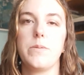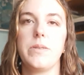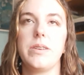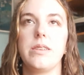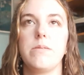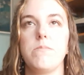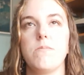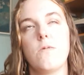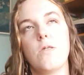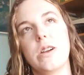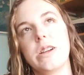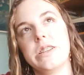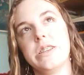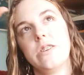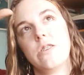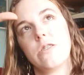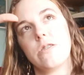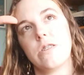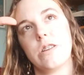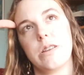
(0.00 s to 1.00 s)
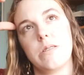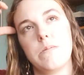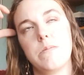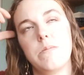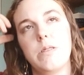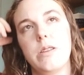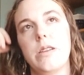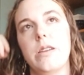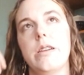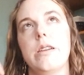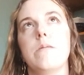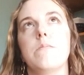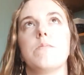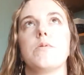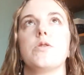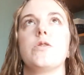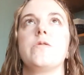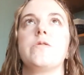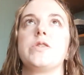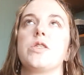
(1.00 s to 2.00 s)
wearing deodorant
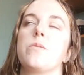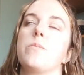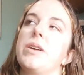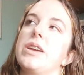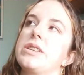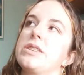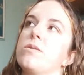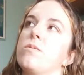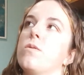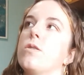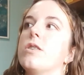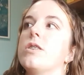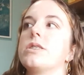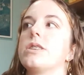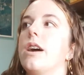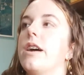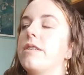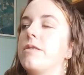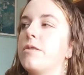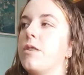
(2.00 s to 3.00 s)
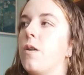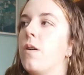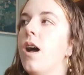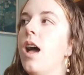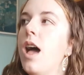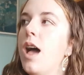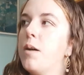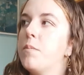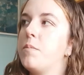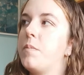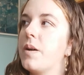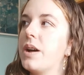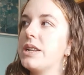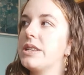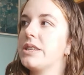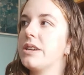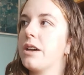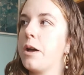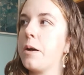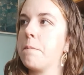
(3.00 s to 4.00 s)
improves it or makes it worse. I don't know. But
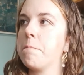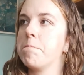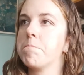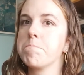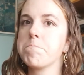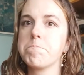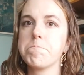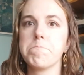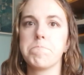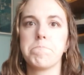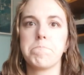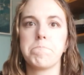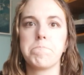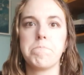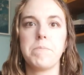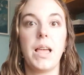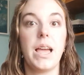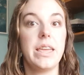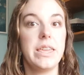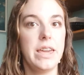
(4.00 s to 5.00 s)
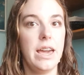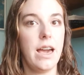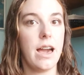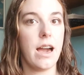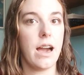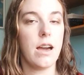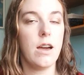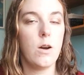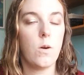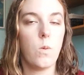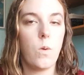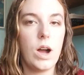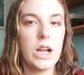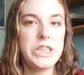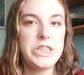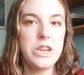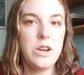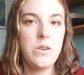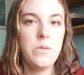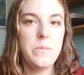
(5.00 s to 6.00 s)
yeah, watch
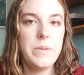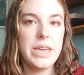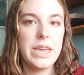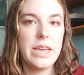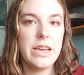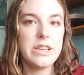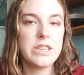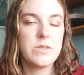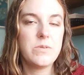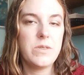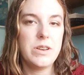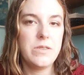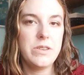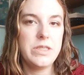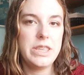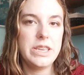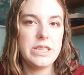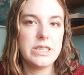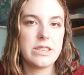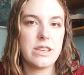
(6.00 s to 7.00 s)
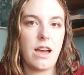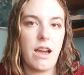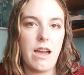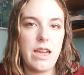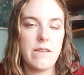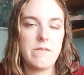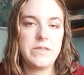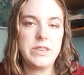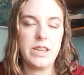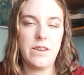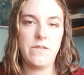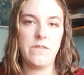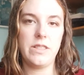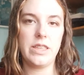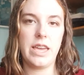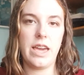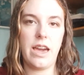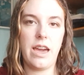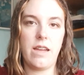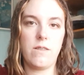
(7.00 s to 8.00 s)
out making a sweater with this. I have definitely
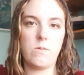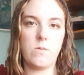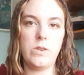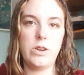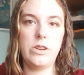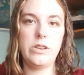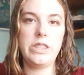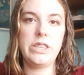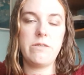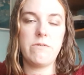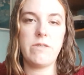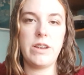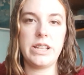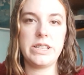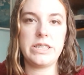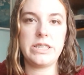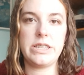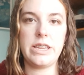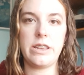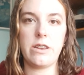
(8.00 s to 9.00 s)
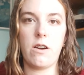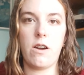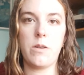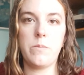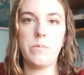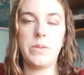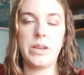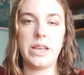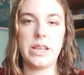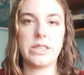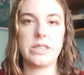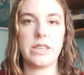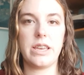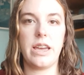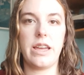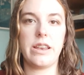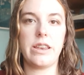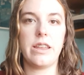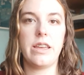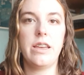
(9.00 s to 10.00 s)
had weirdly red stained armpits,
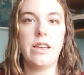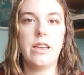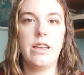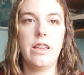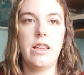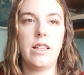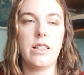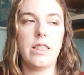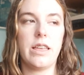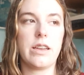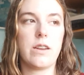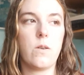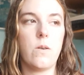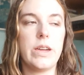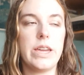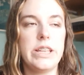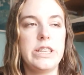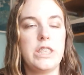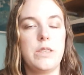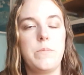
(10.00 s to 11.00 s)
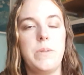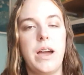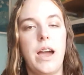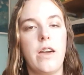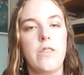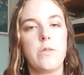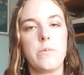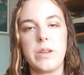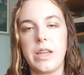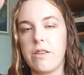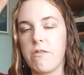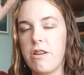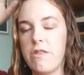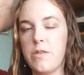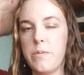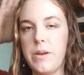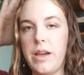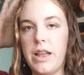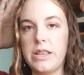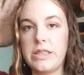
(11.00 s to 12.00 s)
and like going into the bathroom, getting ready for
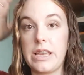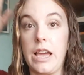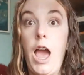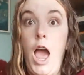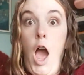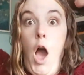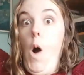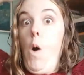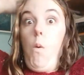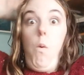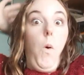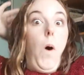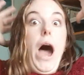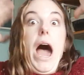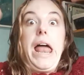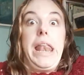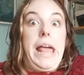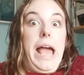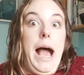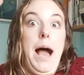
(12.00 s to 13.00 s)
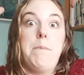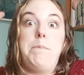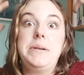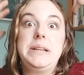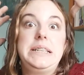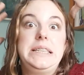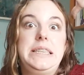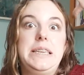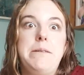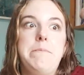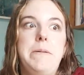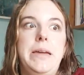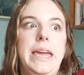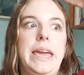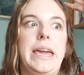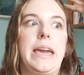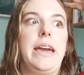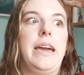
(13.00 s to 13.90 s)
bed, it's like, what happened to me?